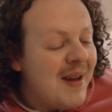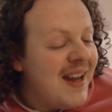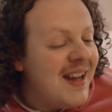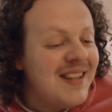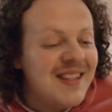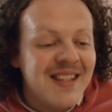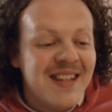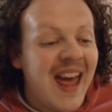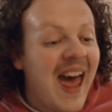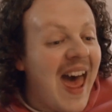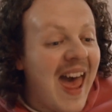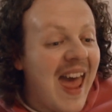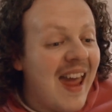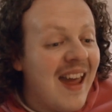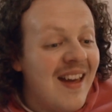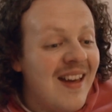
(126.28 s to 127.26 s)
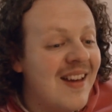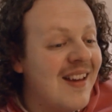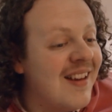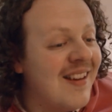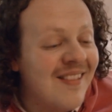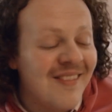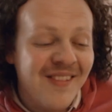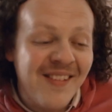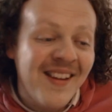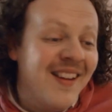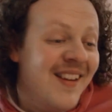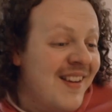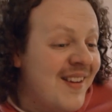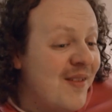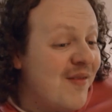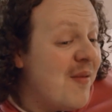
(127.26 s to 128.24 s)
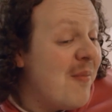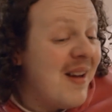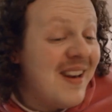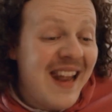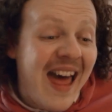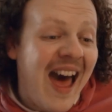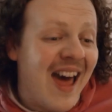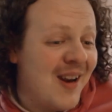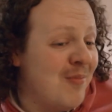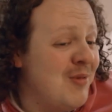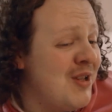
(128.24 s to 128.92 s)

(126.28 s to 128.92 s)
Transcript: I'm here today for my nan.